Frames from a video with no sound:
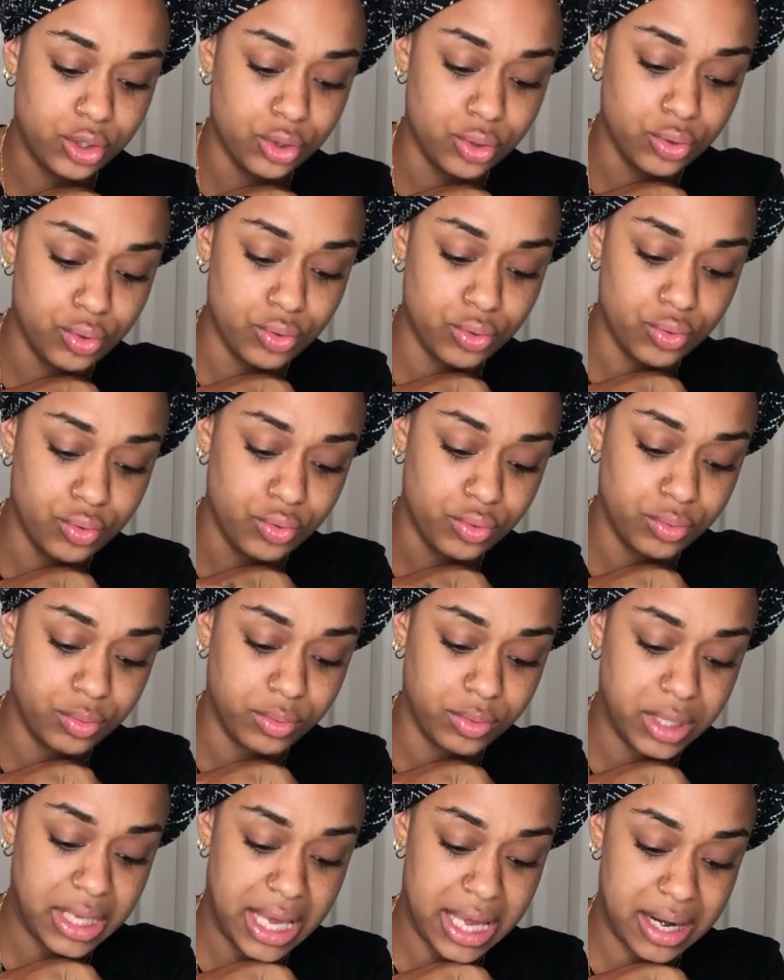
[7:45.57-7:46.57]
to
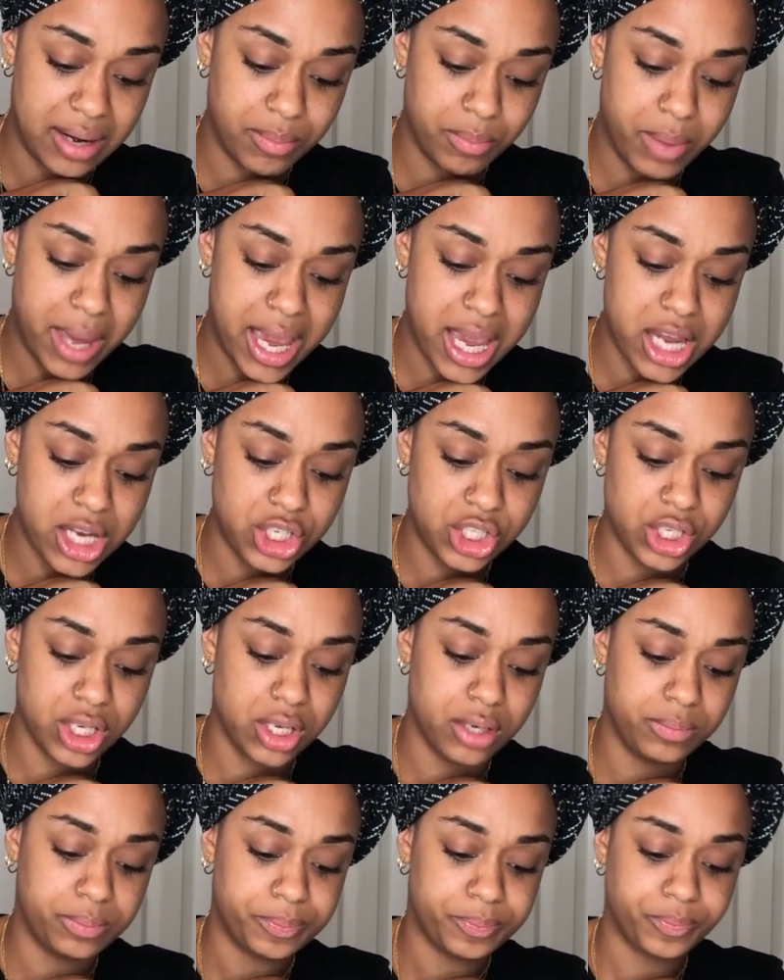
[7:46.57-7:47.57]
get
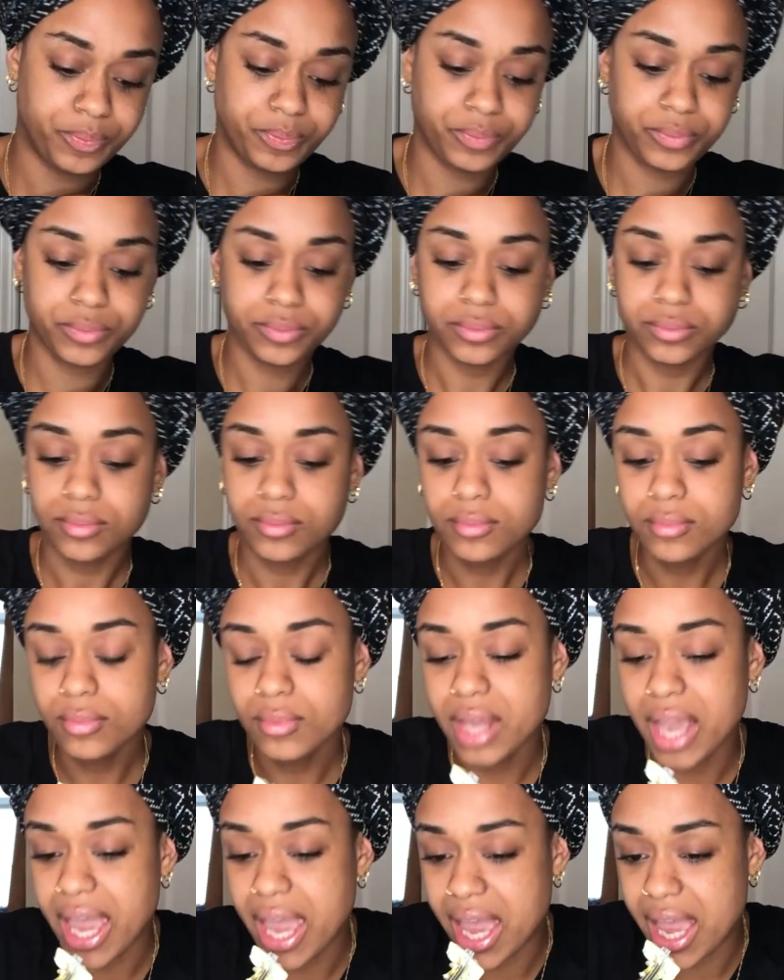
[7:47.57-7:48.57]
impatient,
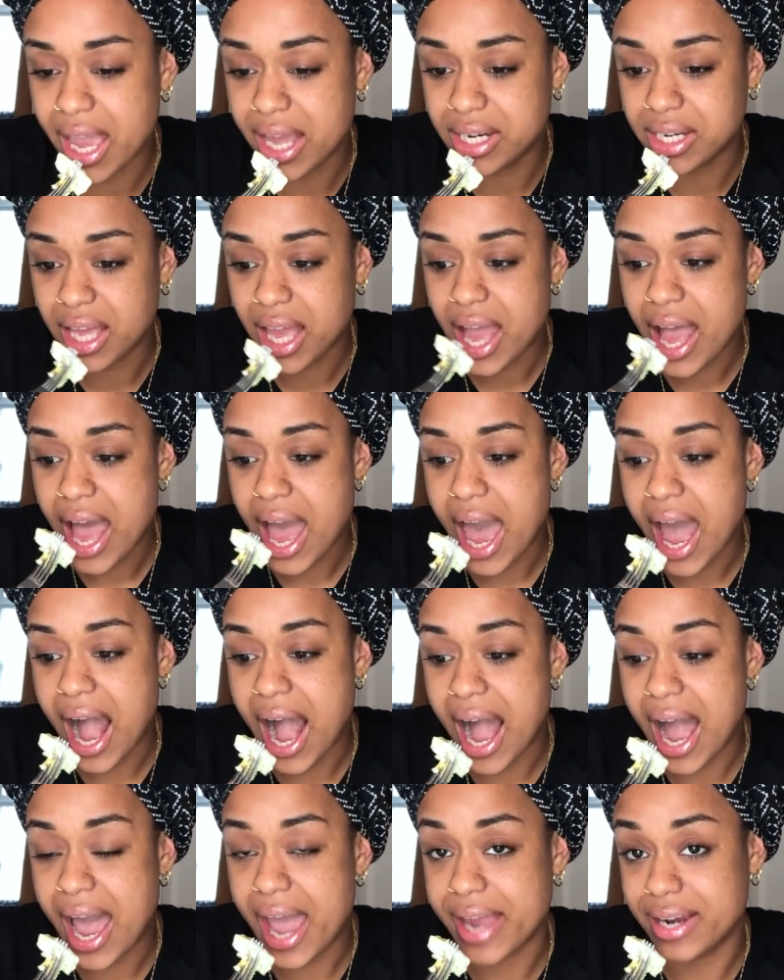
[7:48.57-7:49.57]
and
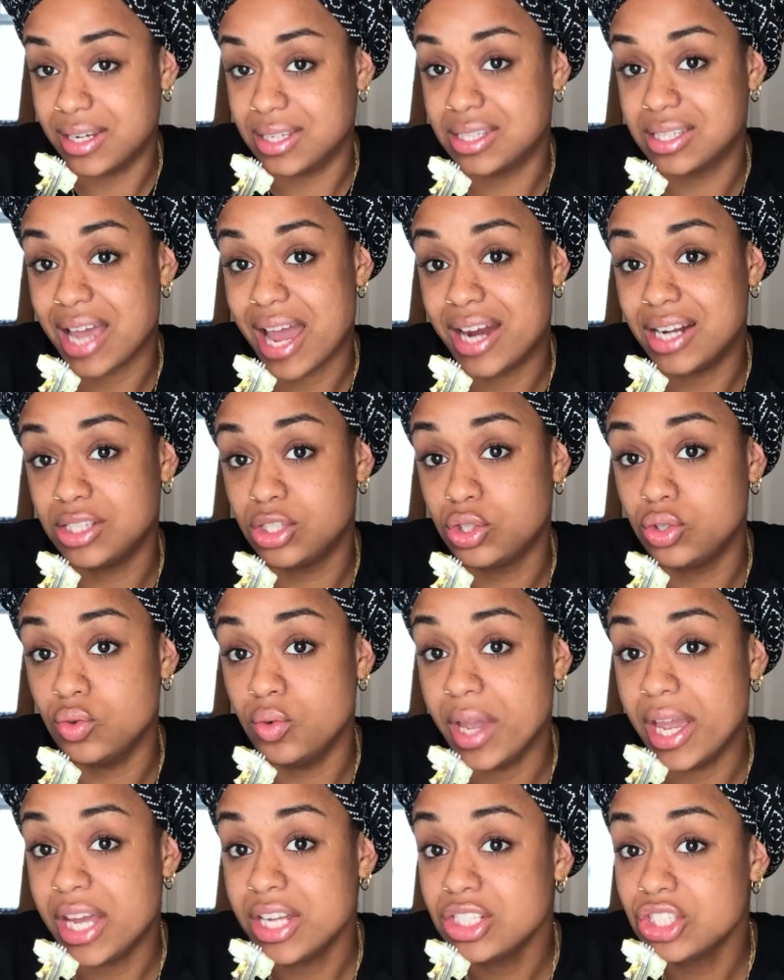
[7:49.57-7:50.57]
I decided
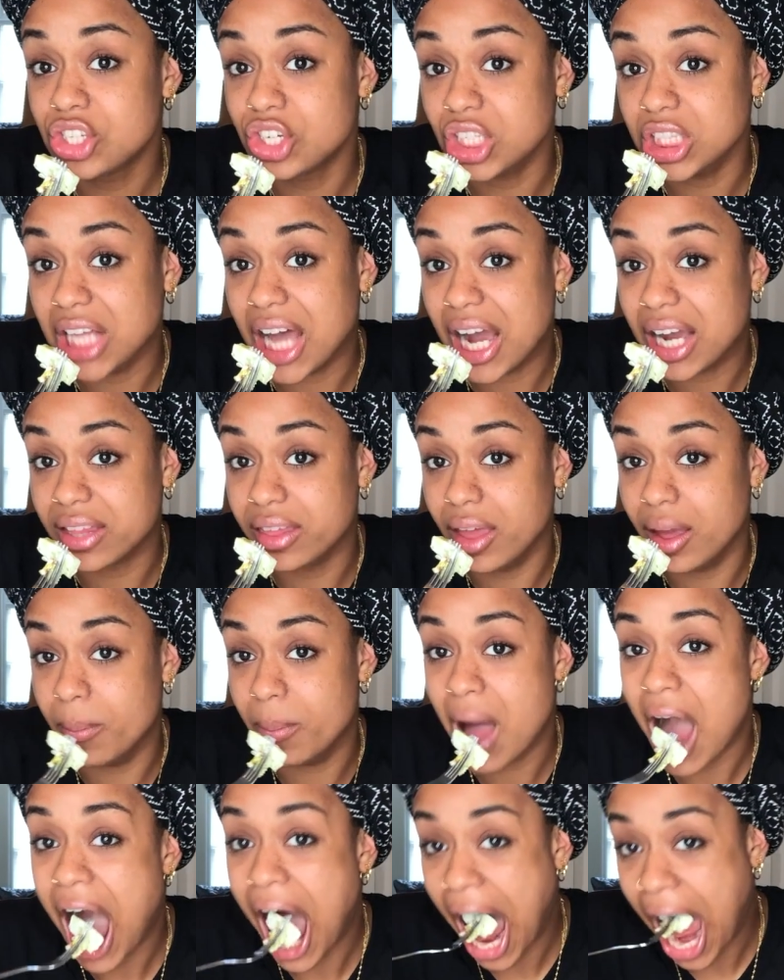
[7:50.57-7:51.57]
to interlock
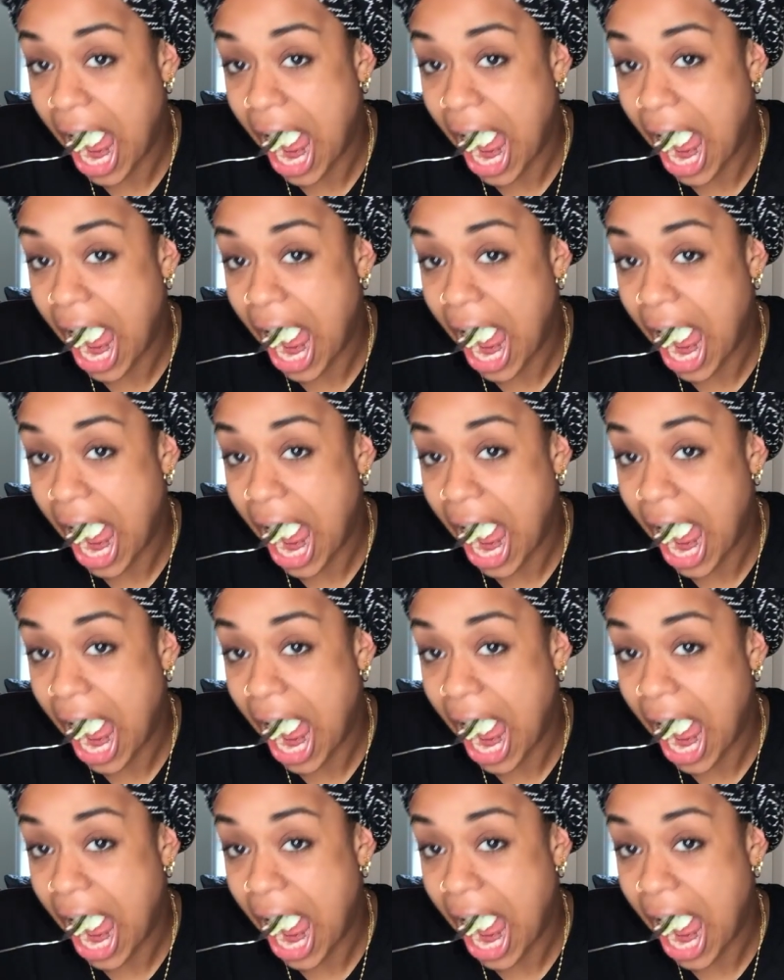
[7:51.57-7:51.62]
them.